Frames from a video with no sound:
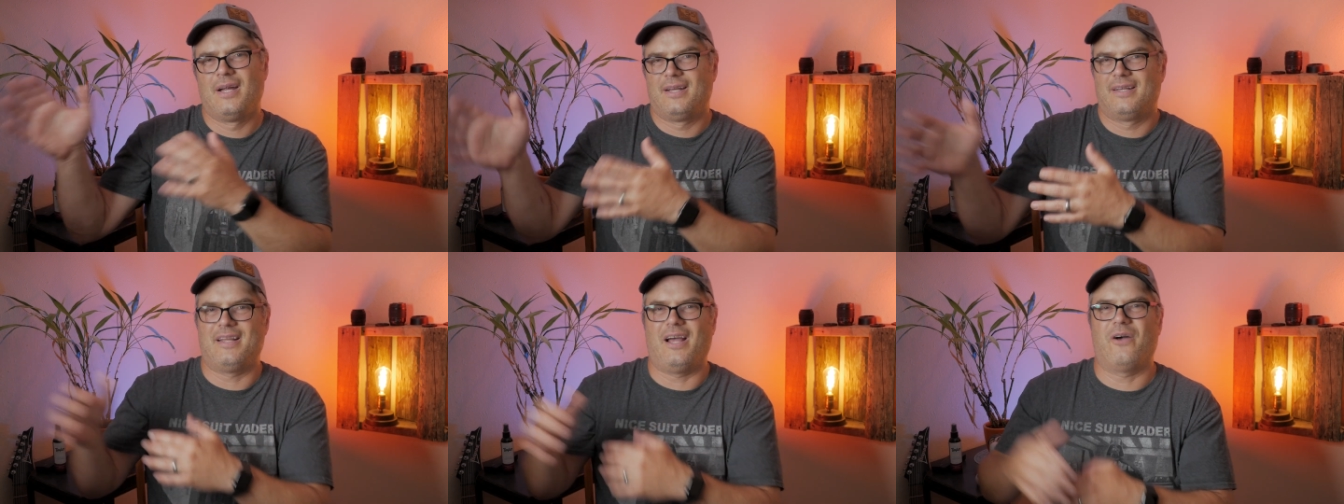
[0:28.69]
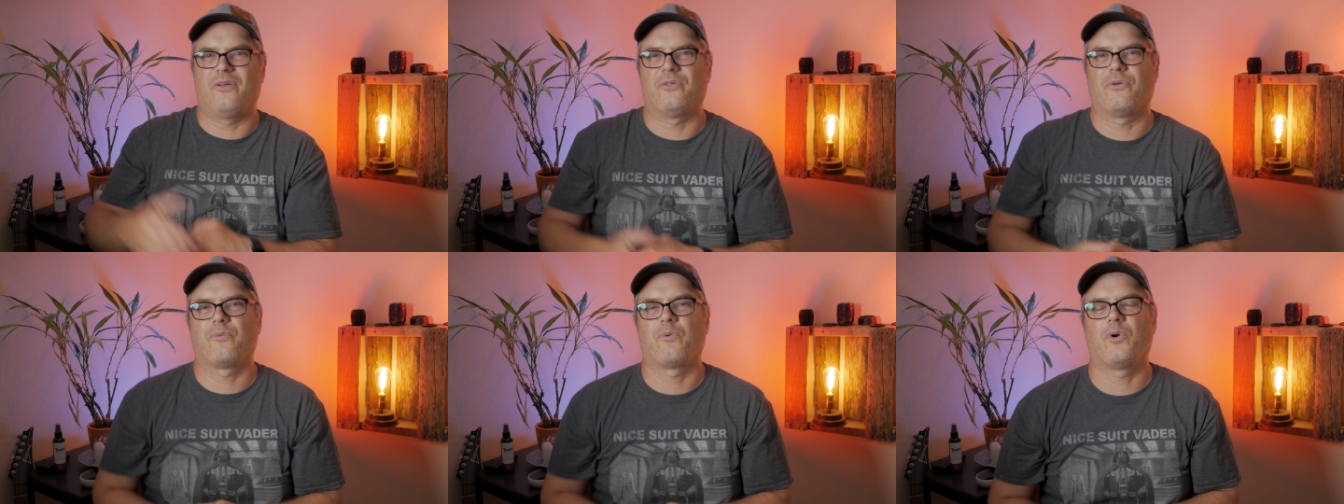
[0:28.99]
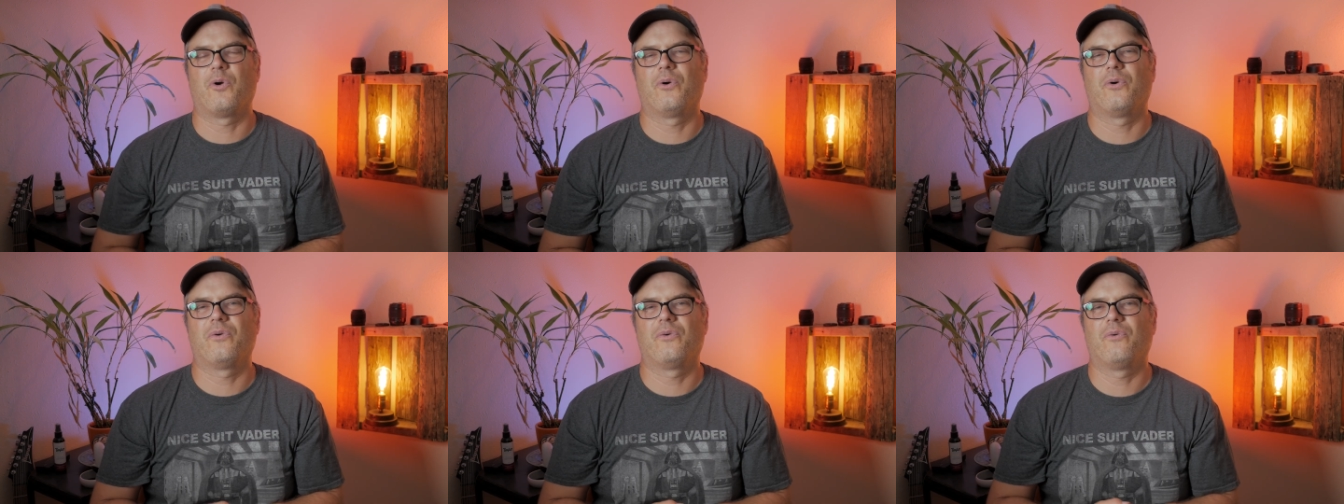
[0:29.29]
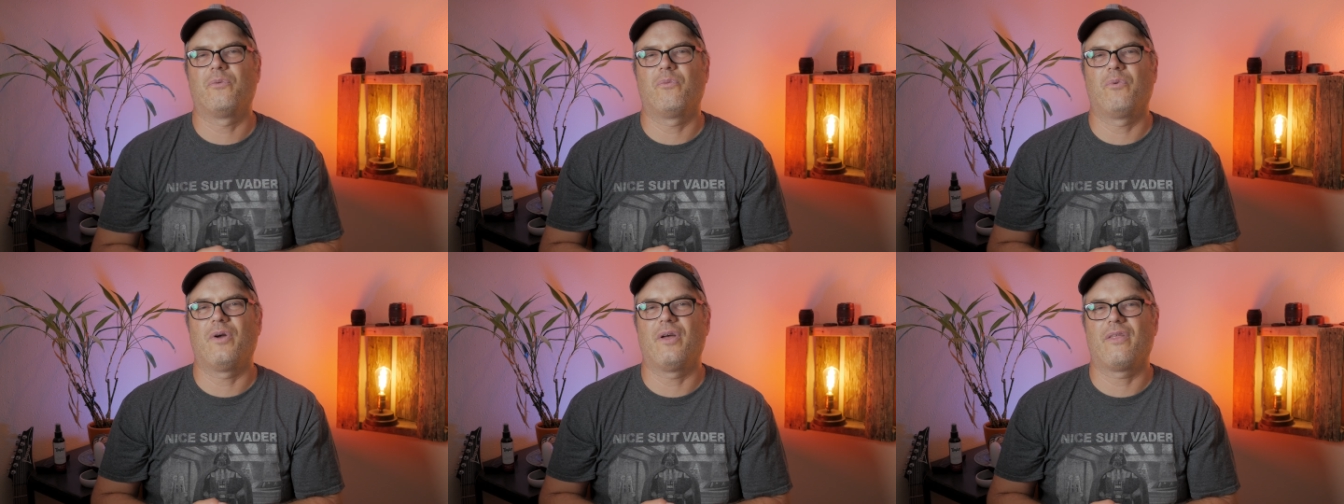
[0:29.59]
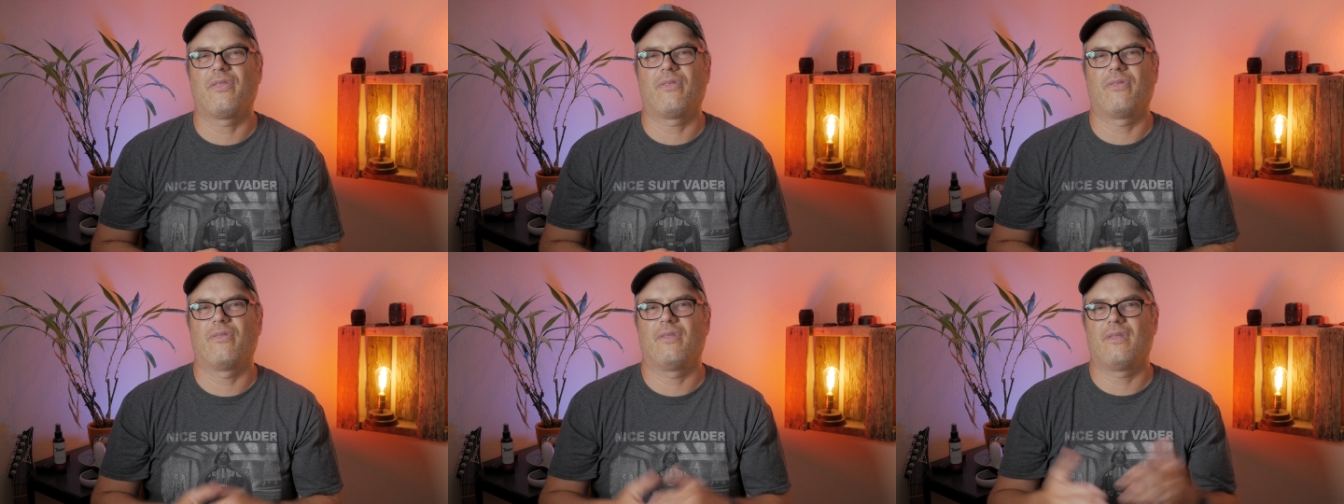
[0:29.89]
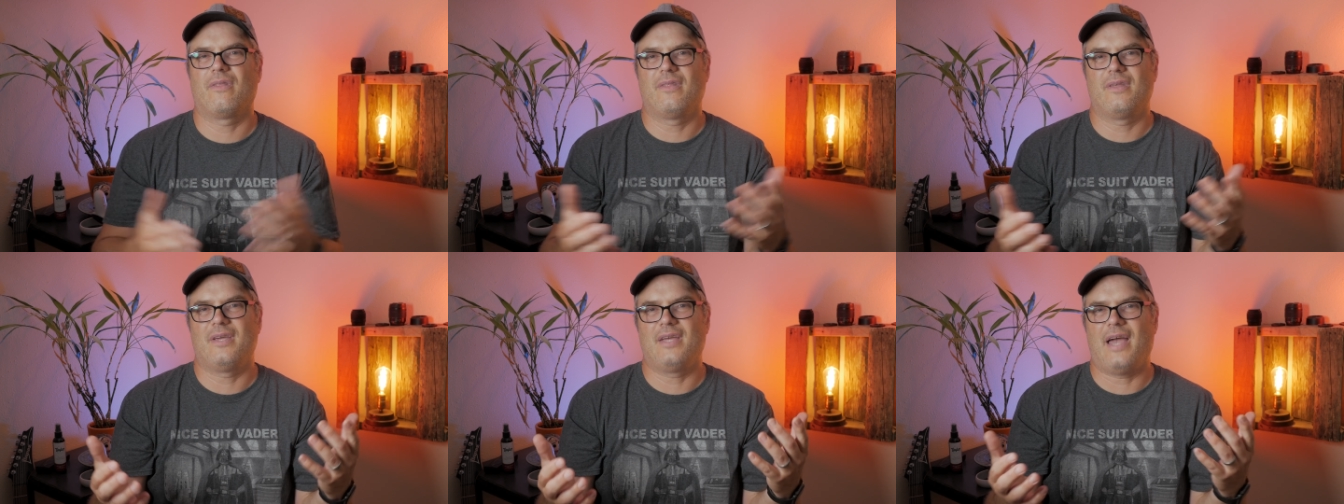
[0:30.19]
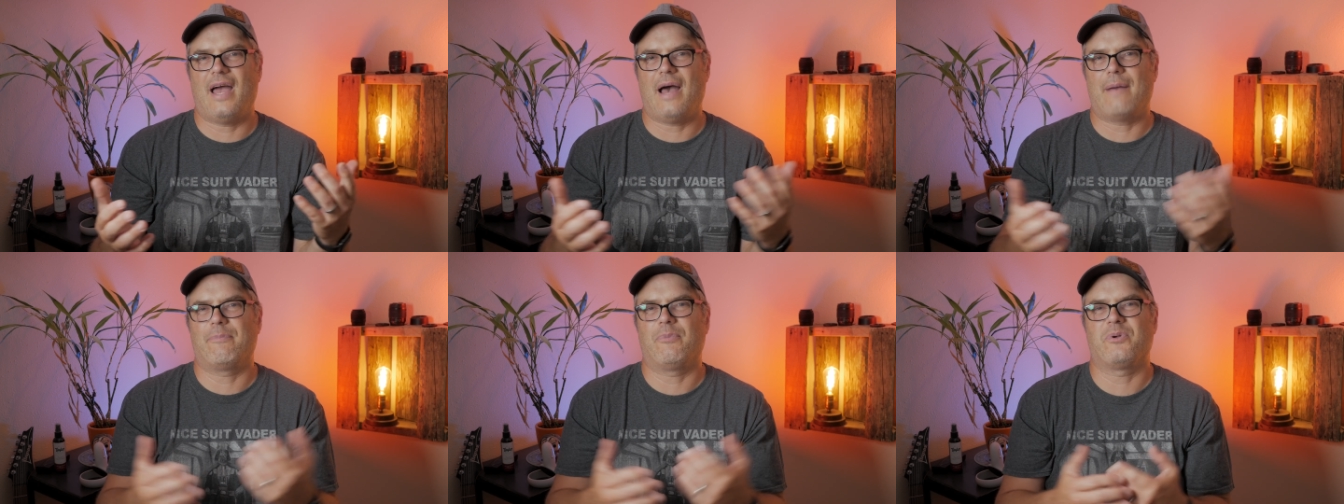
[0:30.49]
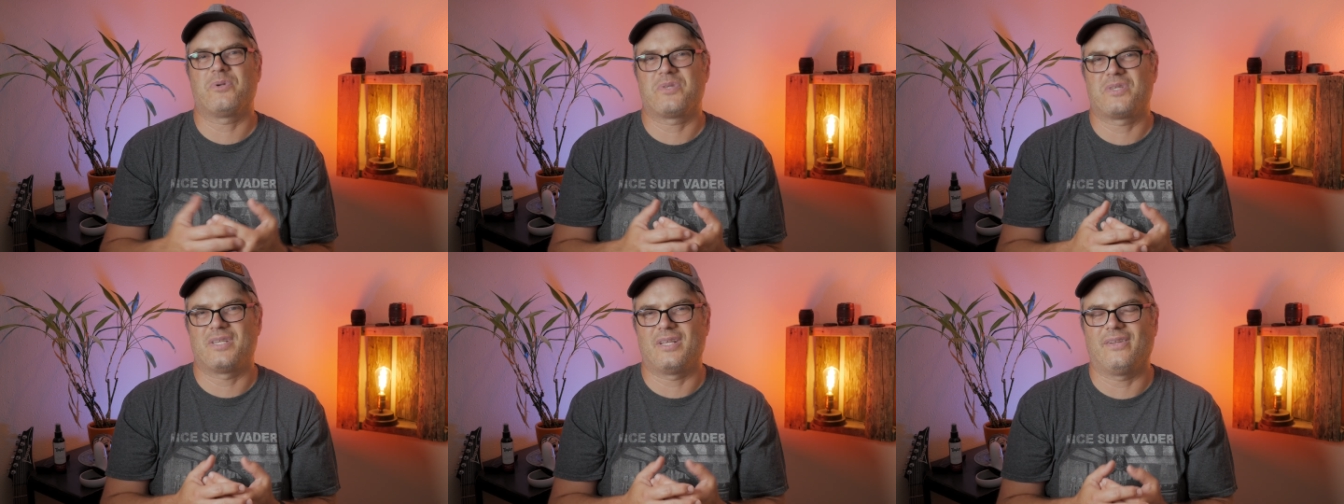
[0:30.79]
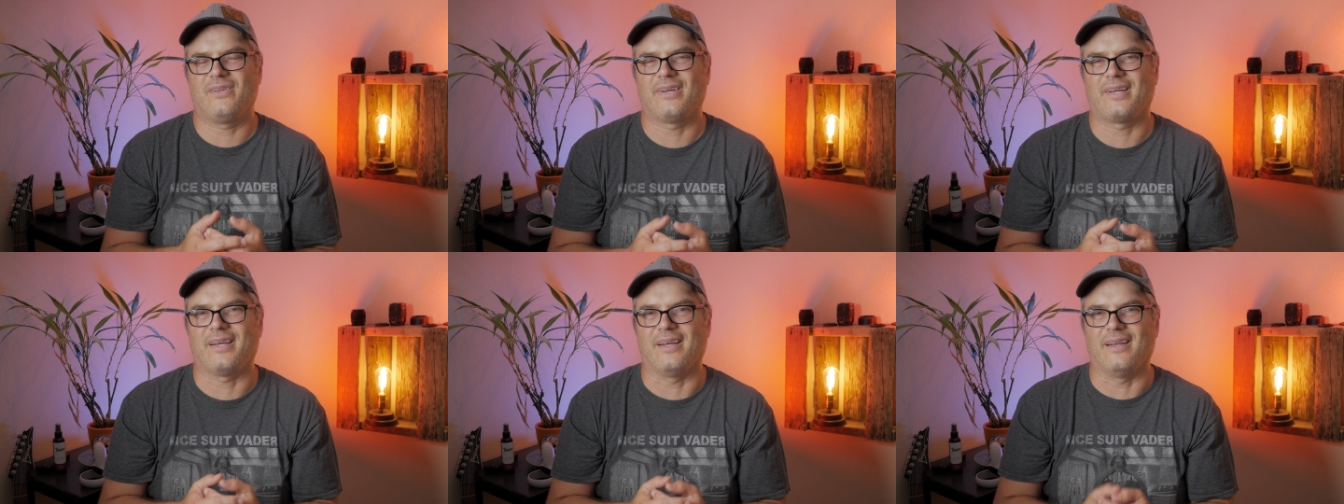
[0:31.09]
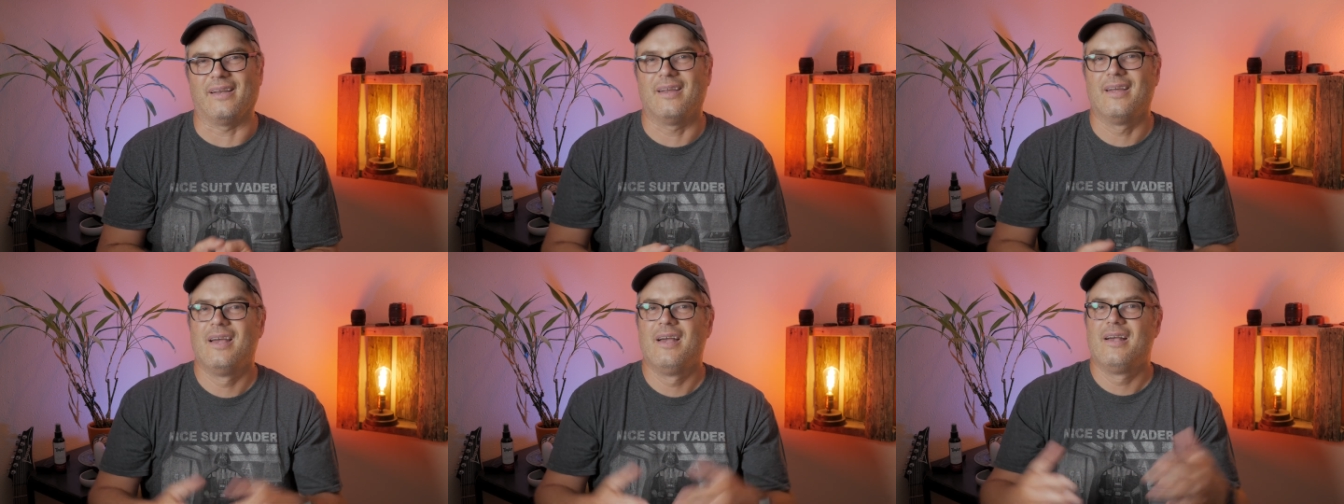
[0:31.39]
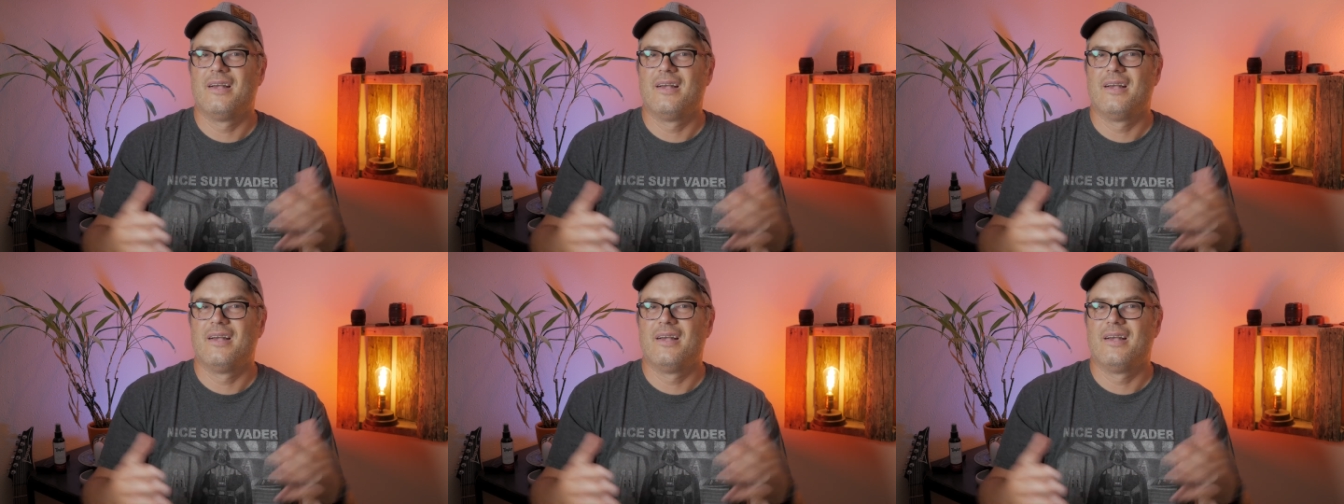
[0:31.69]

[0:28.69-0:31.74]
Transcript: down the road with the Apple silicon.